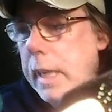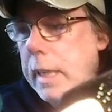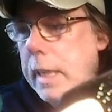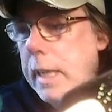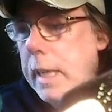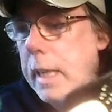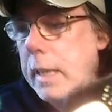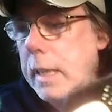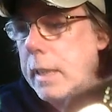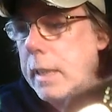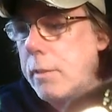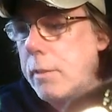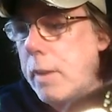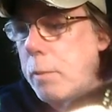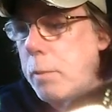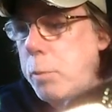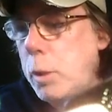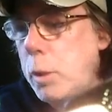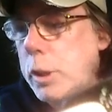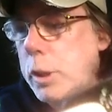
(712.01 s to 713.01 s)
And then if I
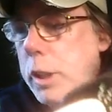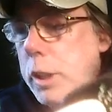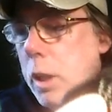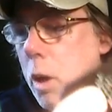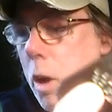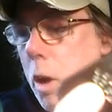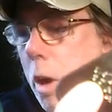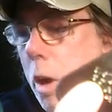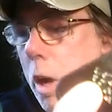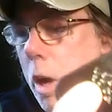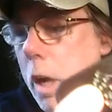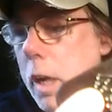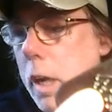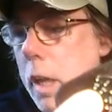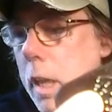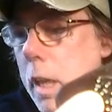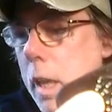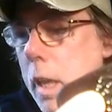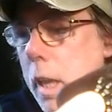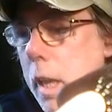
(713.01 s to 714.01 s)
push it
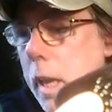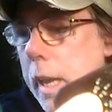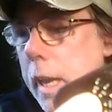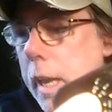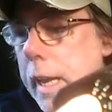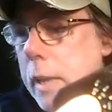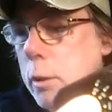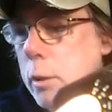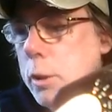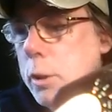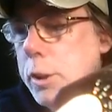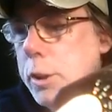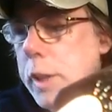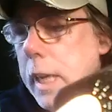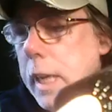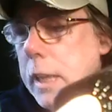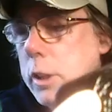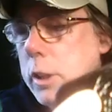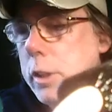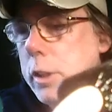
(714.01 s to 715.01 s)
hard, it will
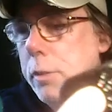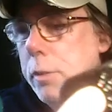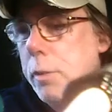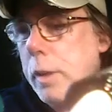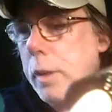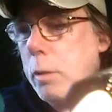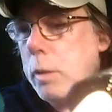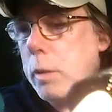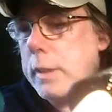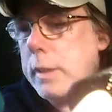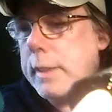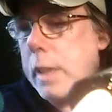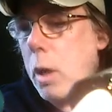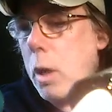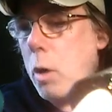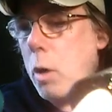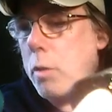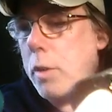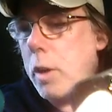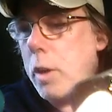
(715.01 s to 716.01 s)
change the frequency
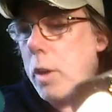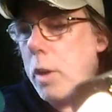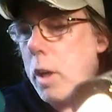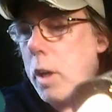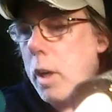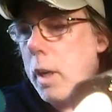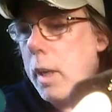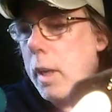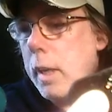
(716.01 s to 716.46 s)
over.